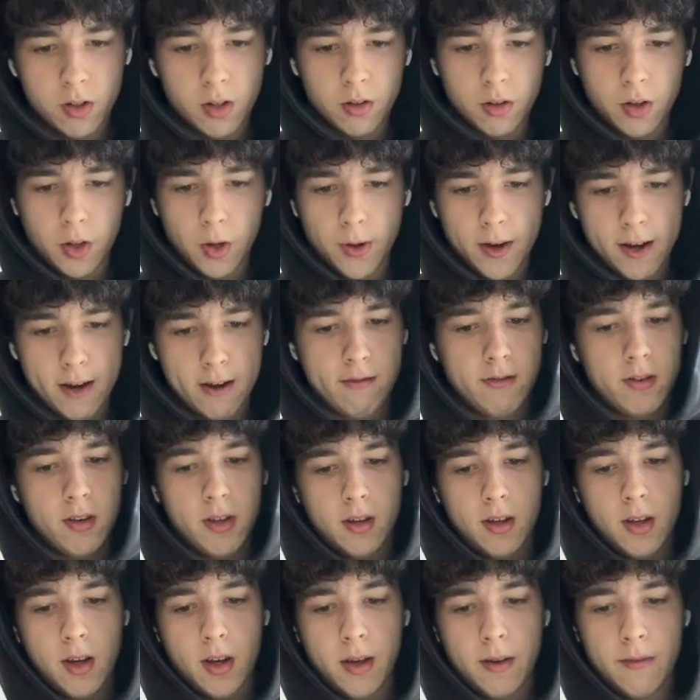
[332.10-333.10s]
do you have in a
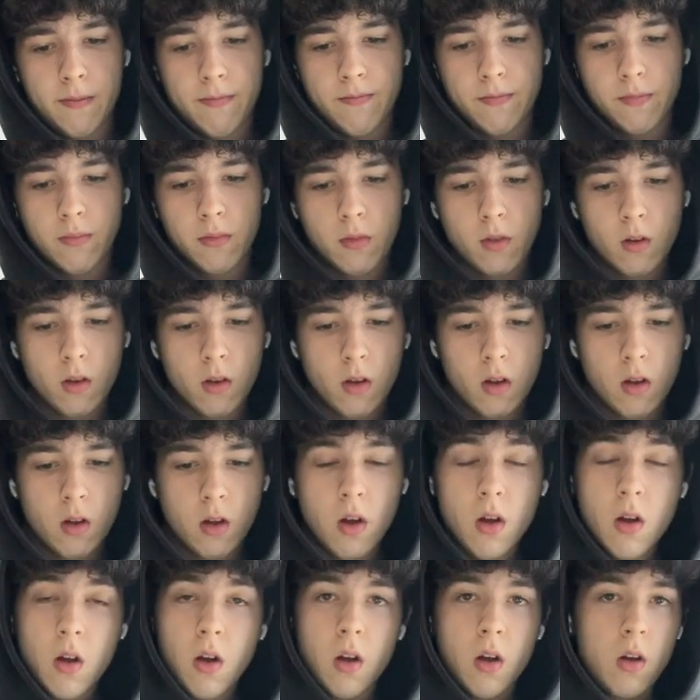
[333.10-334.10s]
day?
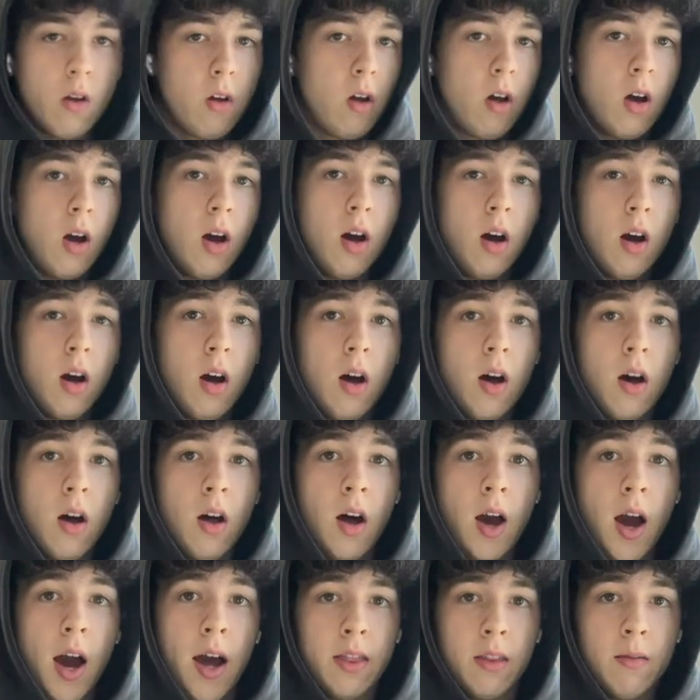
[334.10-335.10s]

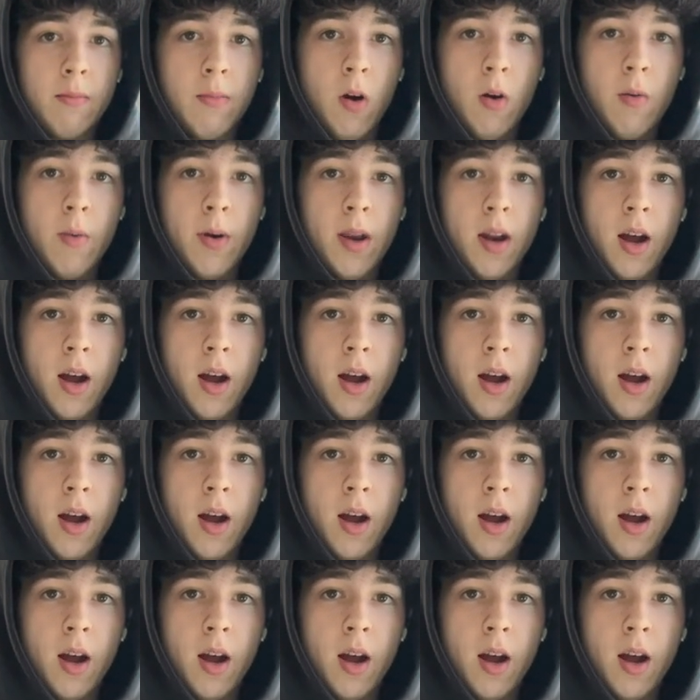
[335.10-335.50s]
At the moment,